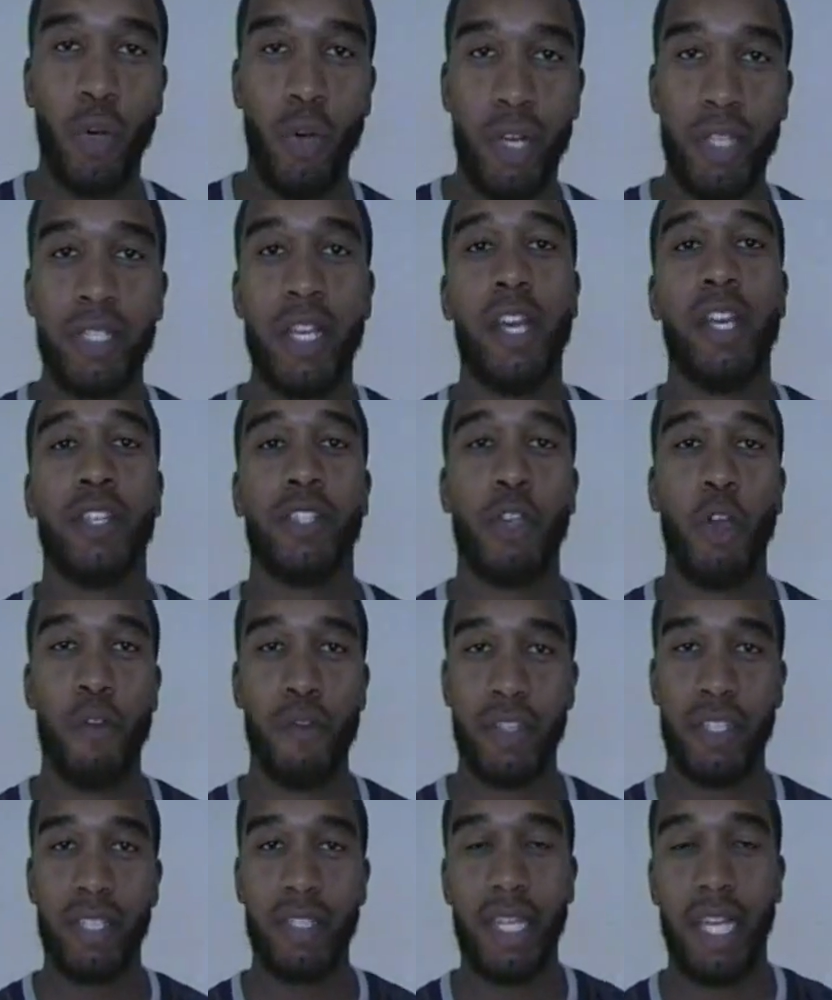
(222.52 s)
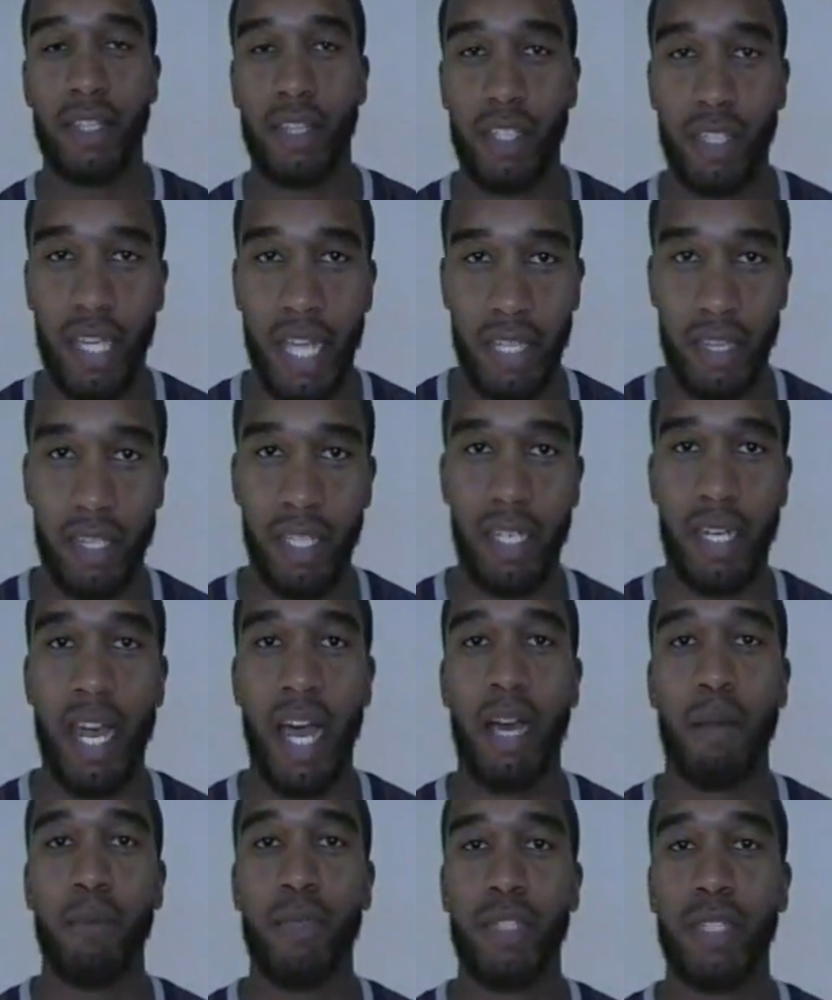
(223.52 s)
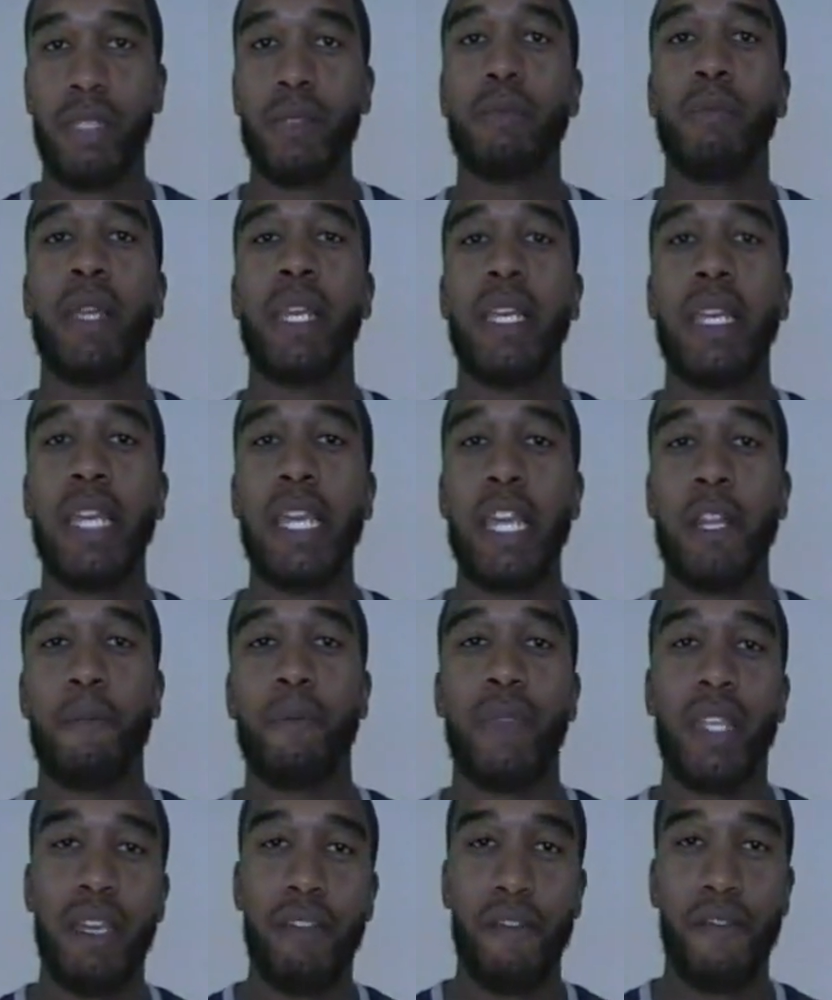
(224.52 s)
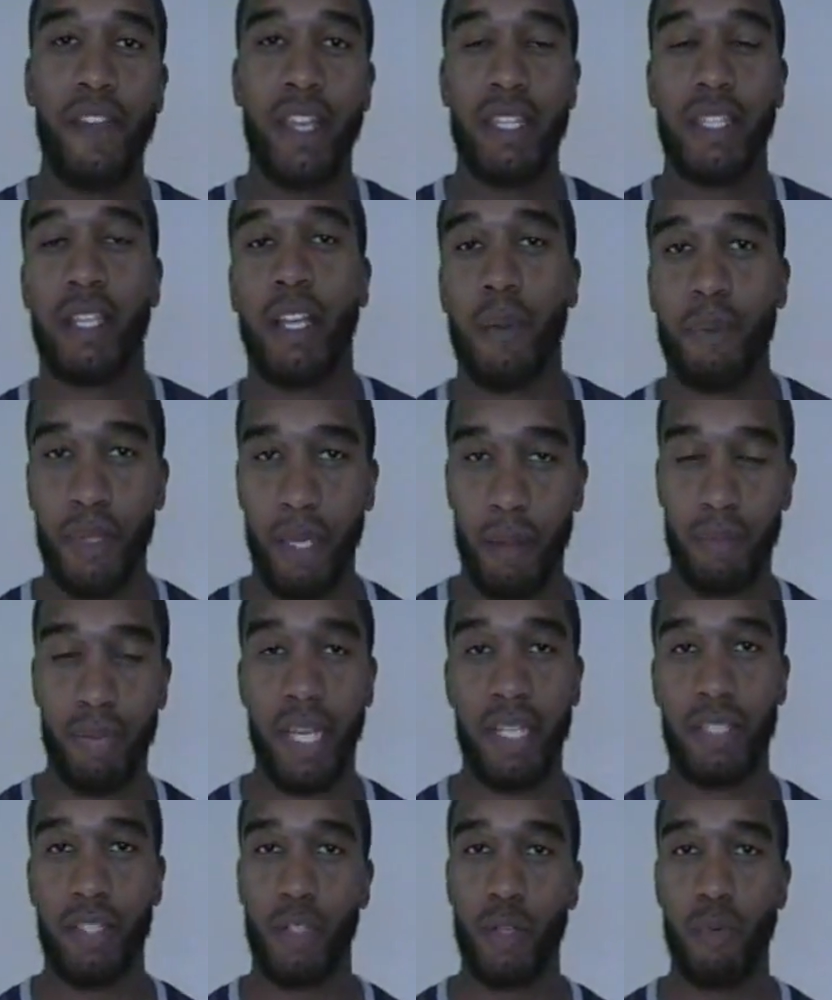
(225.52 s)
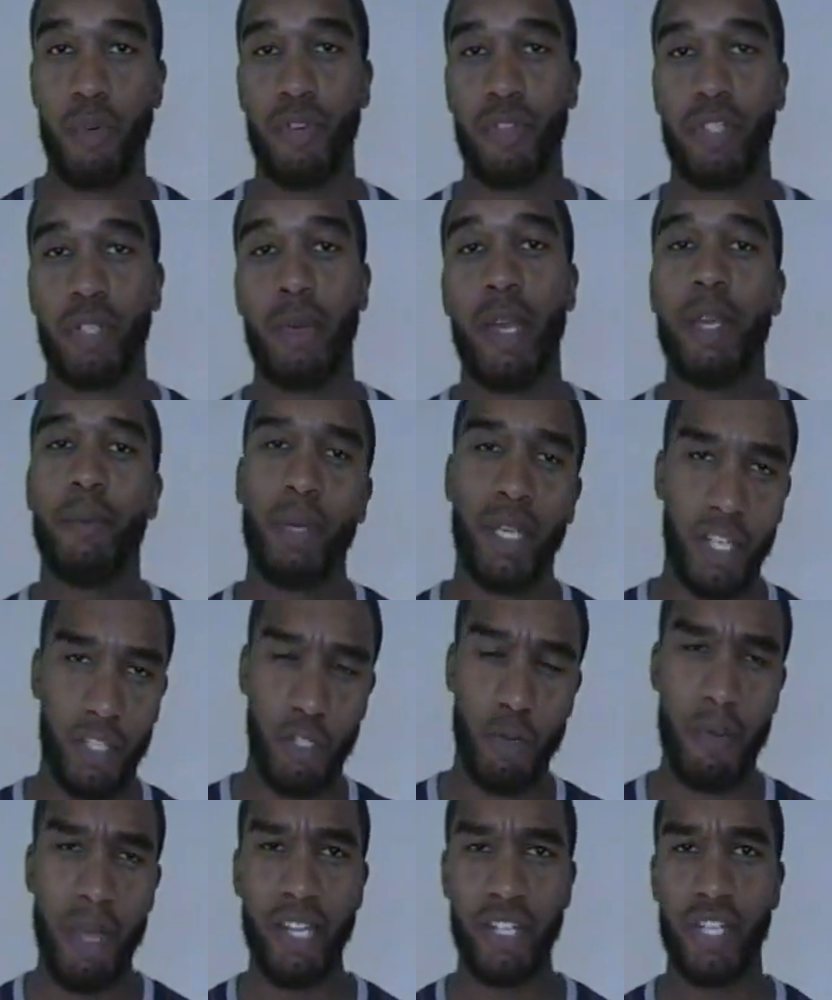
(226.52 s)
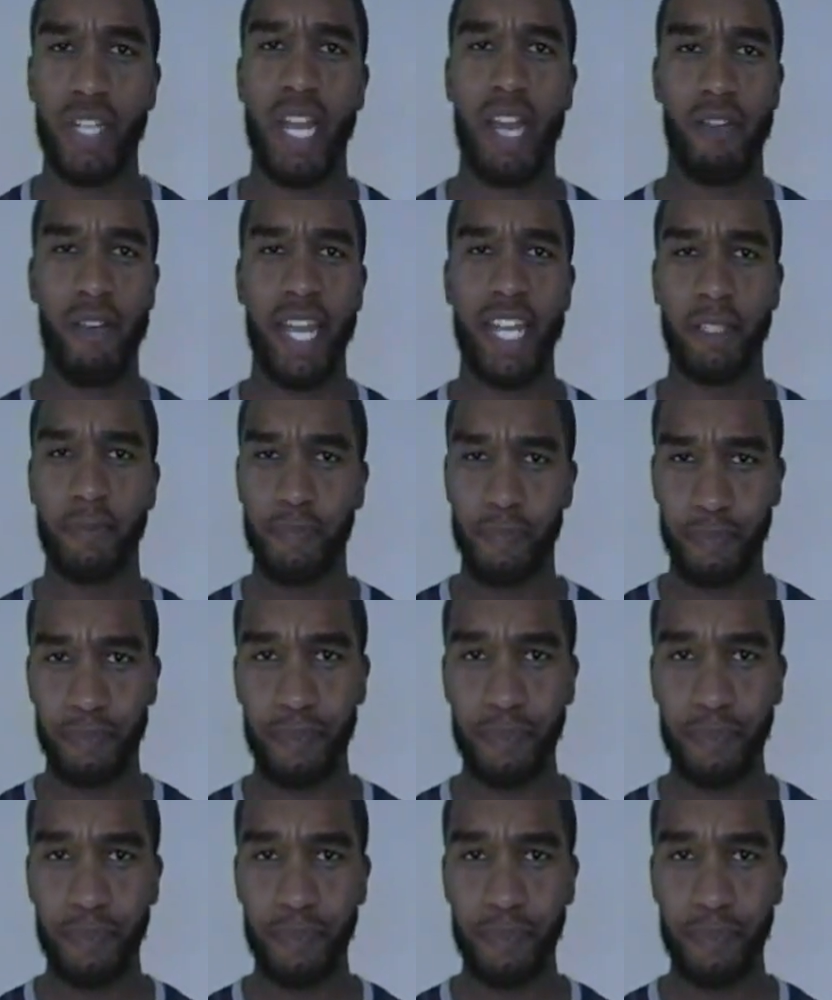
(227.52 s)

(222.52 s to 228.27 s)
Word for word: towards services that the, that the non-Muslims may need in fixing up their places of worship. Because you mentioned that, right?